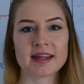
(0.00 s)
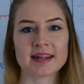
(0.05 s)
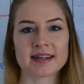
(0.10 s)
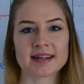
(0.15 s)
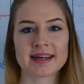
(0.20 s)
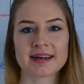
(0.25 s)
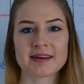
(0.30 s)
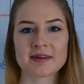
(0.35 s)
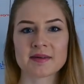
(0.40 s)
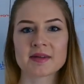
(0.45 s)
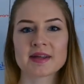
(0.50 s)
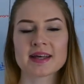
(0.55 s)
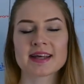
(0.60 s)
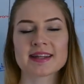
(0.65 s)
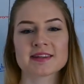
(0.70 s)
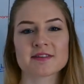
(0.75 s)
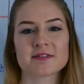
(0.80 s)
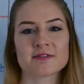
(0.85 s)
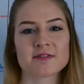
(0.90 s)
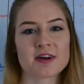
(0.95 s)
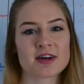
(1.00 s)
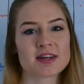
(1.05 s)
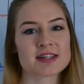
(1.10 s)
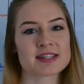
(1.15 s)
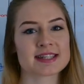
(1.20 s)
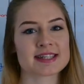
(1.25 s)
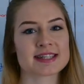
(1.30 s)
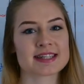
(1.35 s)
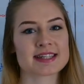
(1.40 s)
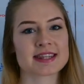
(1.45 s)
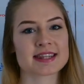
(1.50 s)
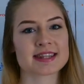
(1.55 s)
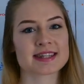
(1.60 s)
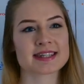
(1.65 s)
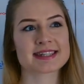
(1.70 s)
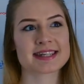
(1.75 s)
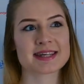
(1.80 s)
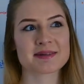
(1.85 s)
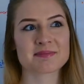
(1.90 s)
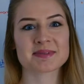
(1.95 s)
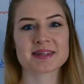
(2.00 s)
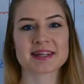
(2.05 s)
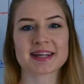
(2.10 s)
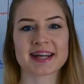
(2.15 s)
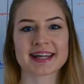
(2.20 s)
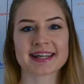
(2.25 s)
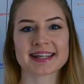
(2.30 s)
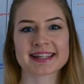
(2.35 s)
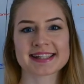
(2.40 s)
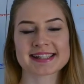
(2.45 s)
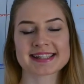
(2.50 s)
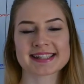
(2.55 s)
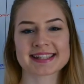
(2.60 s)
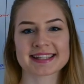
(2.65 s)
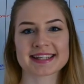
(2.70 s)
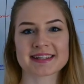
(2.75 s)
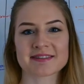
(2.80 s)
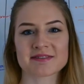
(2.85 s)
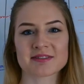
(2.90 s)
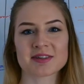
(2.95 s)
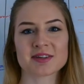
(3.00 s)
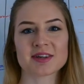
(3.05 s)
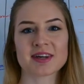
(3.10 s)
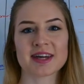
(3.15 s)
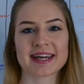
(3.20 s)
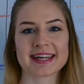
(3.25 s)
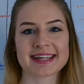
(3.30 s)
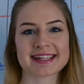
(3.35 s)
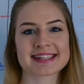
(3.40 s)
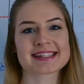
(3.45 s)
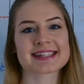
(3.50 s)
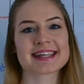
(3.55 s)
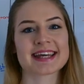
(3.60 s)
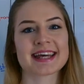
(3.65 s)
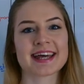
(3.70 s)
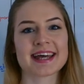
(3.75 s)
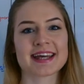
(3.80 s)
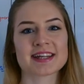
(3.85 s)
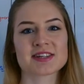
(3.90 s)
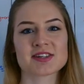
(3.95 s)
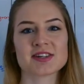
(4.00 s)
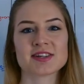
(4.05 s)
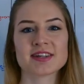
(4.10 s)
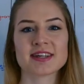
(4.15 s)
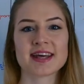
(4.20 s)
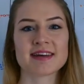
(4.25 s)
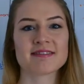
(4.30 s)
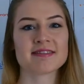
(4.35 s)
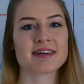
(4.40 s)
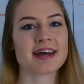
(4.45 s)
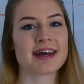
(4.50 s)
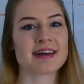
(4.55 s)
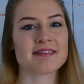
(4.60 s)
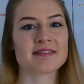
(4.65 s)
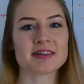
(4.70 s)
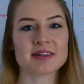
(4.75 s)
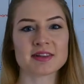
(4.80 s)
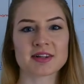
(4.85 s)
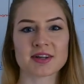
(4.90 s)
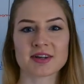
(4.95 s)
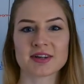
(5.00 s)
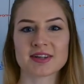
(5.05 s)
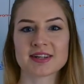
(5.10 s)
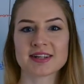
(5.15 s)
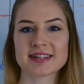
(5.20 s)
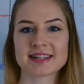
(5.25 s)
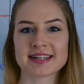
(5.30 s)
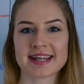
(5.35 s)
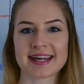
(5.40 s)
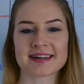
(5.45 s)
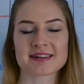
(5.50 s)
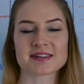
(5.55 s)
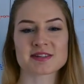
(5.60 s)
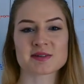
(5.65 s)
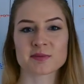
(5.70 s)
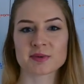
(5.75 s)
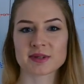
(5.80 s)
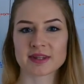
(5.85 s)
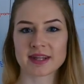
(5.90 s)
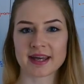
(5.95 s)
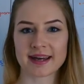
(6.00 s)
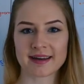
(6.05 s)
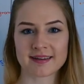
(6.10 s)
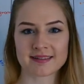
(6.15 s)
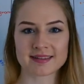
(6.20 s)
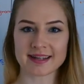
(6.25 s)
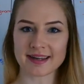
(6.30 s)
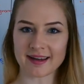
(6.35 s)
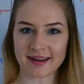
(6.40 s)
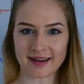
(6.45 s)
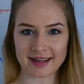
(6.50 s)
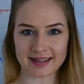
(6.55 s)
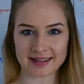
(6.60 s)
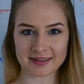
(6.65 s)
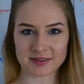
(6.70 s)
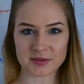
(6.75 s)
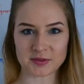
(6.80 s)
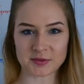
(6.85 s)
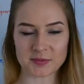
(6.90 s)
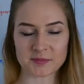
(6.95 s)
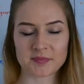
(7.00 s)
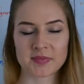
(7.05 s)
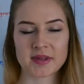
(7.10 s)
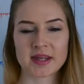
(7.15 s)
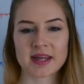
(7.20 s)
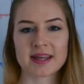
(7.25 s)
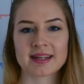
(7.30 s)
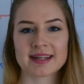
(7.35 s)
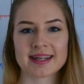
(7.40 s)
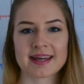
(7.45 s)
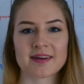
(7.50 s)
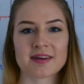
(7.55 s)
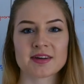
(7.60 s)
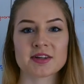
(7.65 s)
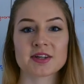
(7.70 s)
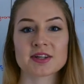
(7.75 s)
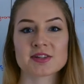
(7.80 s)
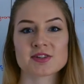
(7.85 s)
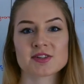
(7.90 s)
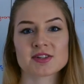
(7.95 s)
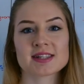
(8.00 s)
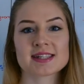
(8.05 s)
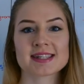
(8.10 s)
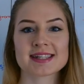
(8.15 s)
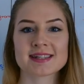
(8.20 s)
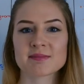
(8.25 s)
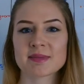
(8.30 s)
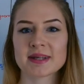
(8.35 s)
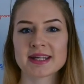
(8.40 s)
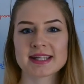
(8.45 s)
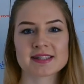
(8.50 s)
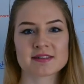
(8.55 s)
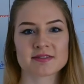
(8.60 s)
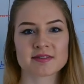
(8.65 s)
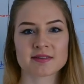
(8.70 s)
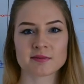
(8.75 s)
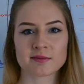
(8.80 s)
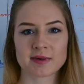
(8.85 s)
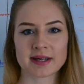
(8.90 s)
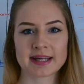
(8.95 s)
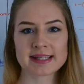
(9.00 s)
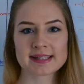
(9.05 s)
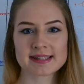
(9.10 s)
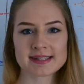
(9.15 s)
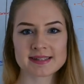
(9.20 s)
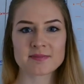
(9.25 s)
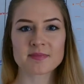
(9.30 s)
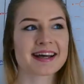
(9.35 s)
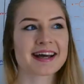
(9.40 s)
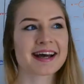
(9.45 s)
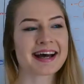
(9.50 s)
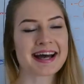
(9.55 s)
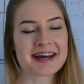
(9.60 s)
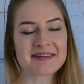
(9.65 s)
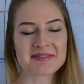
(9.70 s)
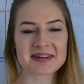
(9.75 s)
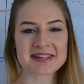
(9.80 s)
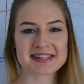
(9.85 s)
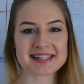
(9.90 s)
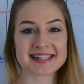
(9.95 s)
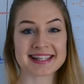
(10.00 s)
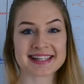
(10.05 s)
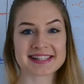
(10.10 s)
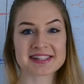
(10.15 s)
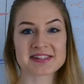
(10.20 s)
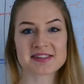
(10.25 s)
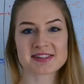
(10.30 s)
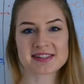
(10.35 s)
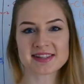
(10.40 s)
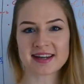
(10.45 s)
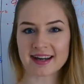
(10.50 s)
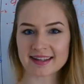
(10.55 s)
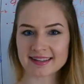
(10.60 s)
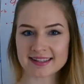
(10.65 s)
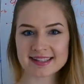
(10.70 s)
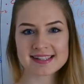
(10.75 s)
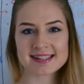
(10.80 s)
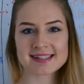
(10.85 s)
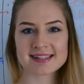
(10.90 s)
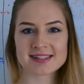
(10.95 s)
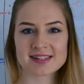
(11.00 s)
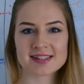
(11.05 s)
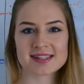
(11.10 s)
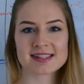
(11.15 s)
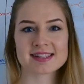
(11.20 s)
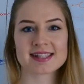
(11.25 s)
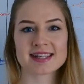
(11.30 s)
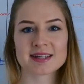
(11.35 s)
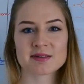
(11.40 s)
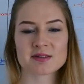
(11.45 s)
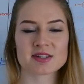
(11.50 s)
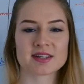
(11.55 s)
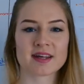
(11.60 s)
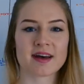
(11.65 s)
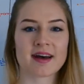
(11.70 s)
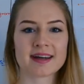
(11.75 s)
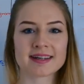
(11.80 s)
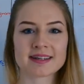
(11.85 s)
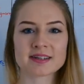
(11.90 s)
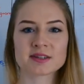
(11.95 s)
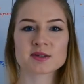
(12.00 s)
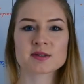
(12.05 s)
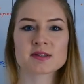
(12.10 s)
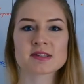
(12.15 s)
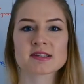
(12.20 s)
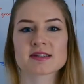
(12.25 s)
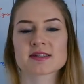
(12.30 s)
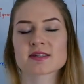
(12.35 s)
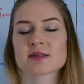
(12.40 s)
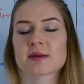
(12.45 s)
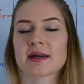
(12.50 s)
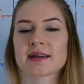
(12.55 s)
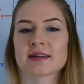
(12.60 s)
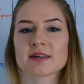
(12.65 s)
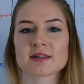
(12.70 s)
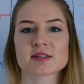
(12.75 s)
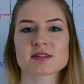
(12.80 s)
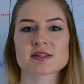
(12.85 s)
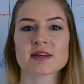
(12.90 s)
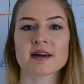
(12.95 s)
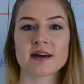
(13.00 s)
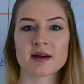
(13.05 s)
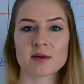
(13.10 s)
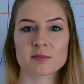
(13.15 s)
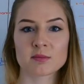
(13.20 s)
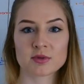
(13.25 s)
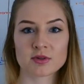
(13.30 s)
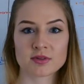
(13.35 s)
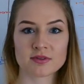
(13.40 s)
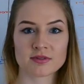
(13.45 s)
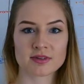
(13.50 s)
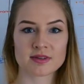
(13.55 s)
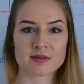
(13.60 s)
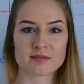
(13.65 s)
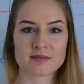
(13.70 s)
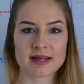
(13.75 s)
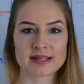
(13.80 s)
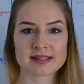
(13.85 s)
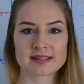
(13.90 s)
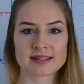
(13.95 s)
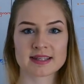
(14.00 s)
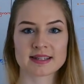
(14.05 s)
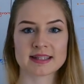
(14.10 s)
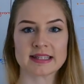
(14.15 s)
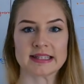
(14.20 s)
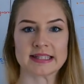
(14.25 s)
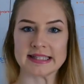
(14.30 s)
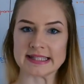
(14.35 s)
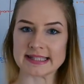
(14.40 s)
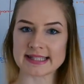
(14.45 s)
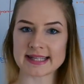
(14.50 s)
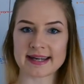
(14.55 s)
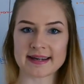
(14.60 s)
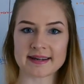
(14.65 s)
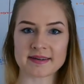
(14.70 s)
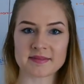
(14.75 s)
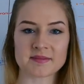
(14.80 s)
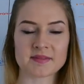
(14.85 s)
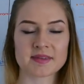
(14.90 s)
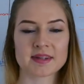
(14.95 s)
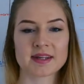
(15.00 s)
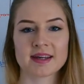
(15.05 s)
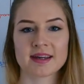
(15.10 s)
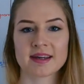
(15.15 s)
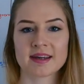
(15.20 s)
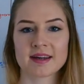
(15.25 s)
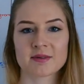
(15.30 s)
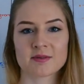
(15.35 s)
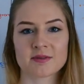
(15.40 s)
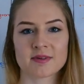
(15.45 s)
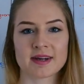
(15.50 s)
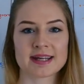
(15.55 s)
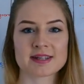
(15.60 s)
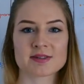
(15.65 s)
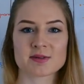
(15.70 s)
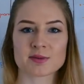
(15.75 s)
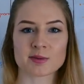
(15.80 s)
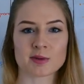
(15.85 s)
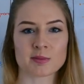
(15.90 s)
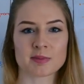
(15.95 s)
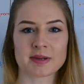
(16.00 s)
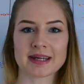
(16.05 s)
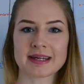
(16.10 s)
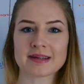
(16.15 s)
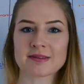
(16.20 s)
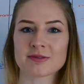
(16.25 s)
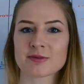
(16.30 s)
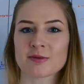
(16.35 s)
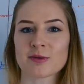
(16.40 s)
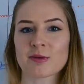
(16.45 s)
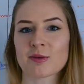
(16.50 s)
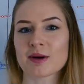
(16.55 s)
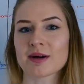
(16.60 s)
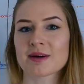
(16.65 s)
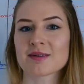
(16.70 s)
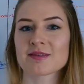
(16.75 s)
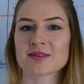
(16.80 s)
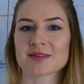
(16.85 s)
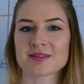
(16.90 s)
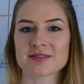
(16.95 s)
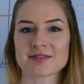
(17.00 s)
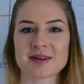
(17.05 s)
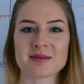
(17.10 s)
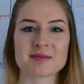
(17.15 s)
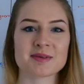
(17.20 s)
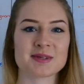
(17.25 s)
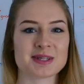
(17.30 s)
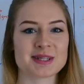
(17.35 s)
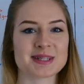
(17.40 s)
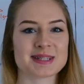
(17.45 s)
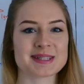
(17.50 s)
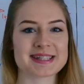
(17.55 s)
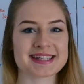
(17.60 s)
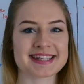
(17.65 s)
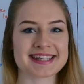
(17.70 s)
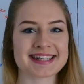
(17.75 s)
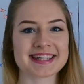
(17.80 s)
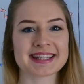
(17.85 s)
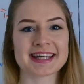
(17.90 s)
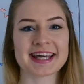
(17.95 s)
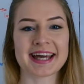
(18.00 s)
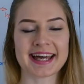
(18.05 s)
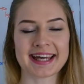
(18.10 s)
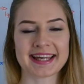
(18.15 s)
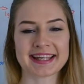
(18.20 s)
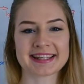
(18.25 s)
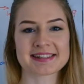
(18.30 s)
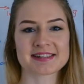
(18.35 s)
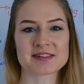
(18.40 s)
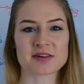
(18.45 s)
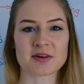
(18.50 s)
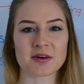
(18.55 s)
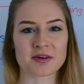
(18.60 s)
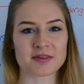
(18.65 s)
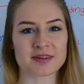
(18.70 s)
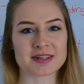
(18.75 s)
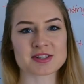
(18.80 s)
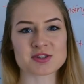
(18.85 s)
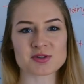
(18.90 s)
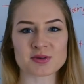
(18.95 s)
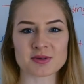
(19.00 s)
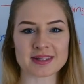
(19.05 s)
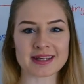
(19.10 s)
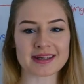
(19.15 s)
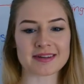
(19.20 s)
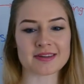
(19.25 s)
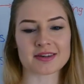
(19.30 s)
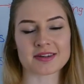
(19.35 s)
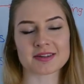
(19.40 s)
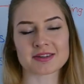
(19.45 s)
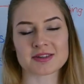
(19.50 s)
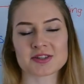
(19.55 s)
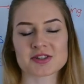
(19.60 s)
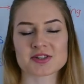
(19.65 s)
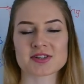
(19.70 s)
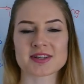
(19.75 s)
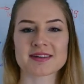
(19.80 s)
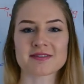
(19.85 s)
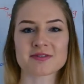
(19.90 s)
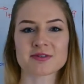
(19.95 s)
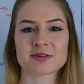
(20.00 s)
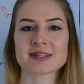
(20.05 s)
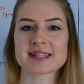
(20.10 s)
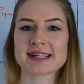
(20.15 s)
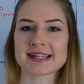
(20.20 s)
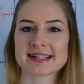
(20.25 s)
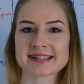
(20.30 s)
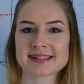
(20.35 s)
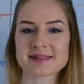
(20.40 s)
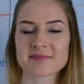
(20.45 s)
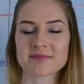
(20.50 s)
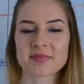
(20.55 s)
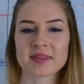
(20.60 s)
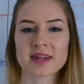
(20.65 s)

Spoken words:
Now, the first tip that I can give you is to never ever learn nouns without their article. Now, you can do this in many different ways. I personally like to use colours to distinguish the articles, so I use blue for the masculine, der, red or pink for the feminine, die, and orange or yellow usually for das.